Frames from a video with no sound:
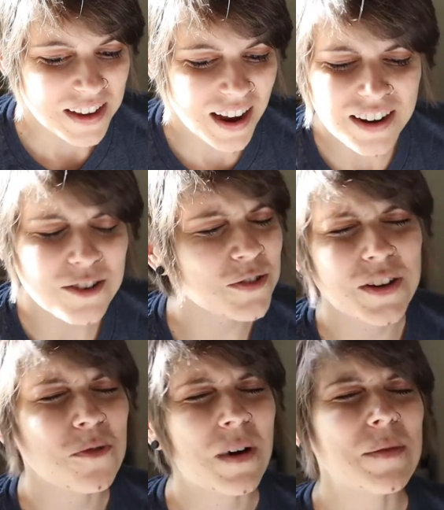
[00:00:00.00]
I usually
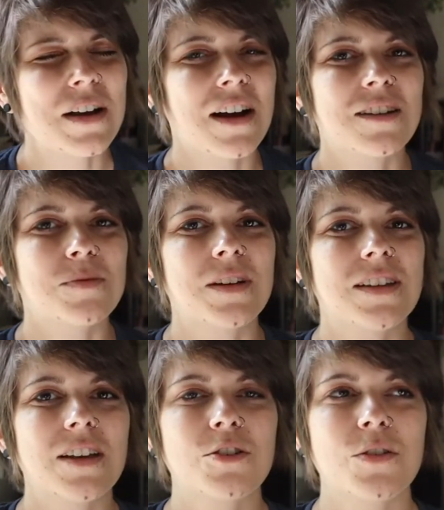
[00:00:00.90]
don't buy my cosplays,
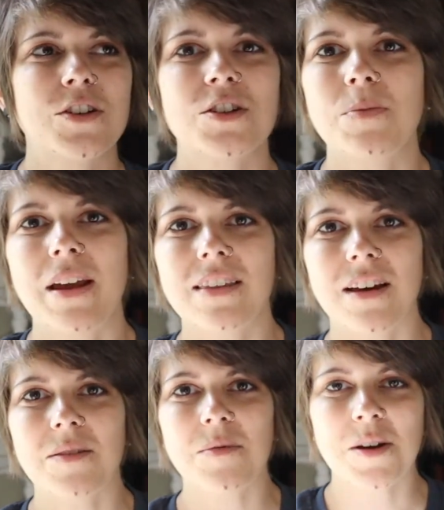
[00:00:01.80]
I usually just make
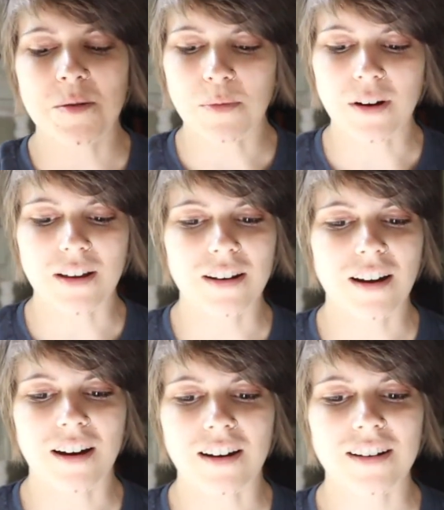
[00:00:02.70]
them, but
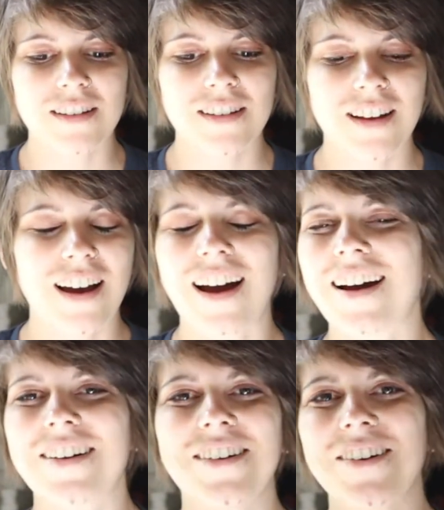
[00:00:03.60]
I
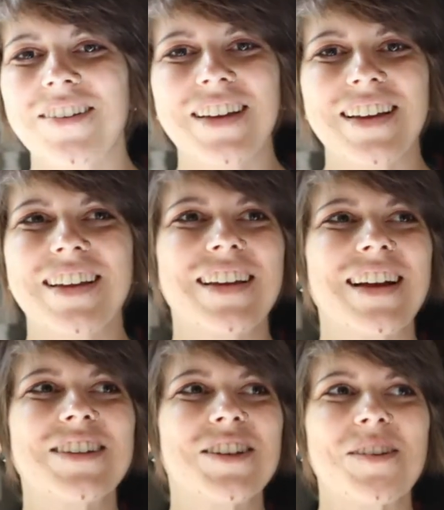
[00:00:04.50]
don't know, like
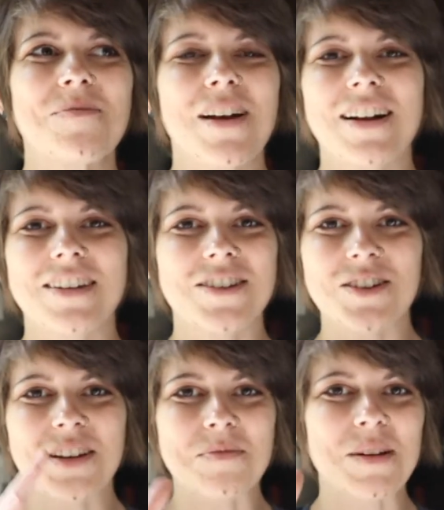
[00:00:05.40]
Genshin Impact has
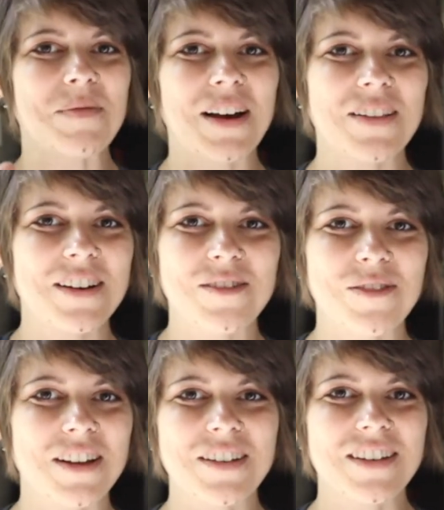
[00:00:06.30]
just like been my life
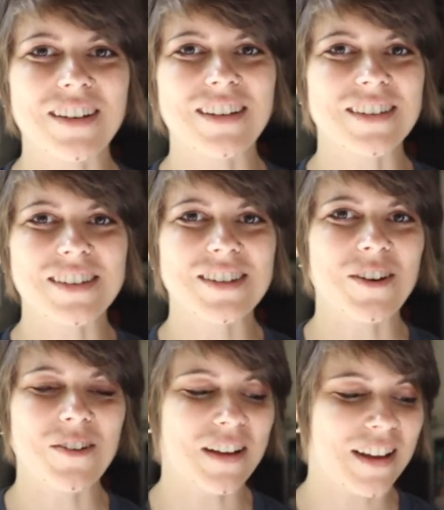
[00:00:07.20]
lately, and
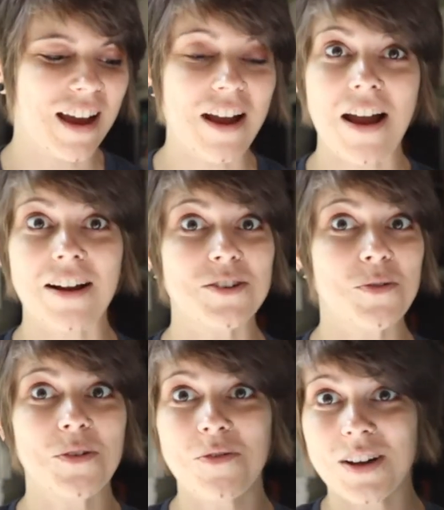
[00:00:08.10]
so like I had
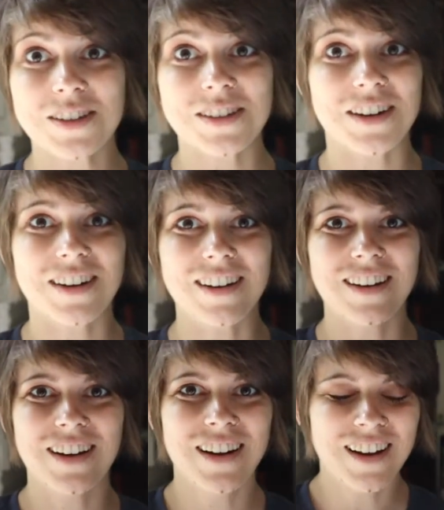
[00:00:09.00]
to invest in
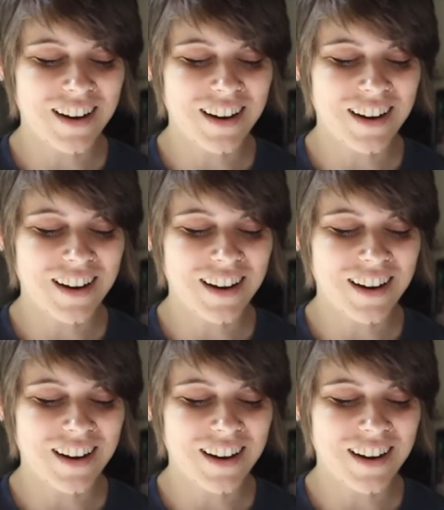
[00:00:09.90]
it.